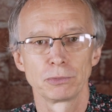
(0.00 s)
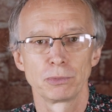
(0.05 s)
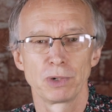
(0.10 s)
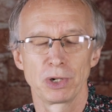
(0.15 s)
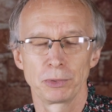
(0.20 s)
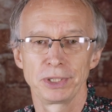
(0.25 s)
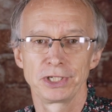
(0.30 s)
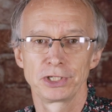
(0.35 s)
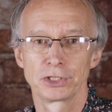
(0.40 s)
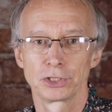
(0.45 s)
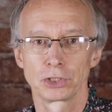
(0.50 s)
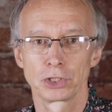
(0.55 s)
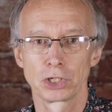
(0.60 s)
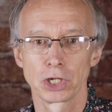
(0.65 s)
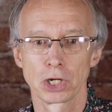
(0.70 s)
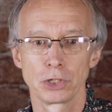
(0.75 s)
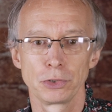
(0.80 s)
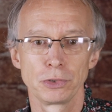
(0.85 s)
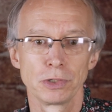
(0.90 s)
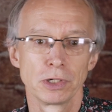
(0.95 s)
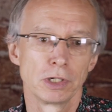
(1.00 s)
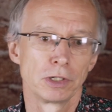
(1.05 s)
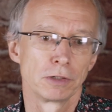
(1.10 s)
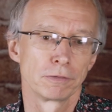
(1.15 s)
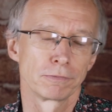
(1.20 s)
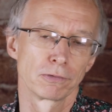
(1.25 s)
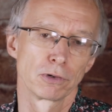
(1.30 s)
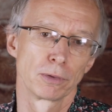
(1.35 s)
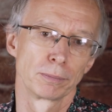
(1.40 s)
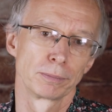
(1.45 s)
where we can go
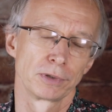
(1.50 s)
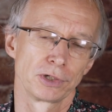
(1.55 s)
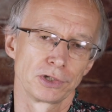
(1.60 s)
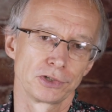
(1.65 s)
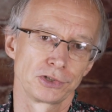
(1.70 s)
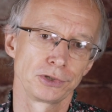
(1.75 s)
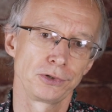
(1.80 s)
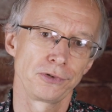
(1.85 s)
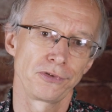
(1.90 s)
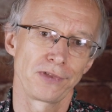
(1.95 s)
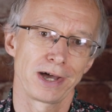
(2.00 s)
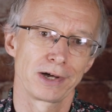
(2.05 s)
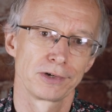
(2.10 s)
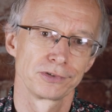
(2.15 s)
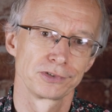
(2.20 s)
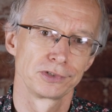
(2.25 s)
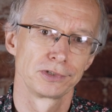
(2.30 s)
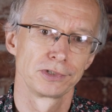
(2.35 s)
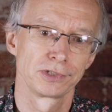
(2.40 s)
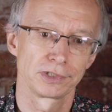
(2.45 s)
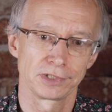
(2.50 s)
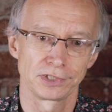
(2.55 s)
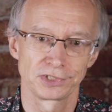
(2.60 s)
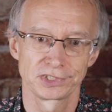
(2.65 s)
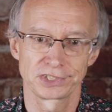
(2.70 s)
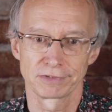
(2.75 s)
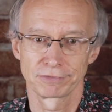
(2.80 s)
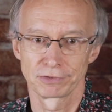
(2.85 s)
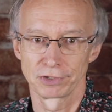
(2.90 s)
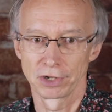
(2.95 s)
from
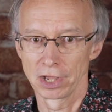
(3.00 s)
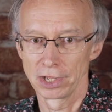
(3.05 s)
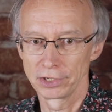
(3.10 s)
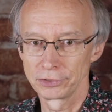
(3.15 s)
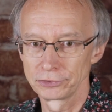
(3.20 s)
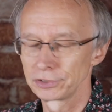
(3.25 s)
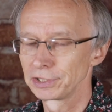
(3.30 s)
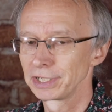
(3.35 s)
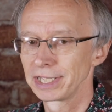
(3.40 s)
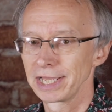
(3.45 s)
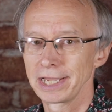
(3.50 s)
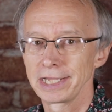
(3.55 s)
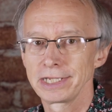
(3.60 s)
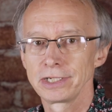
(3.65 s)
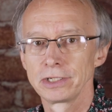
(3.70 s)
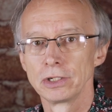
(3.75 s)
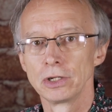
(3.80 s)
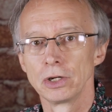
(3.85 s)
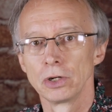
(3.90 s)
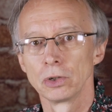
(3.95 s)
2700K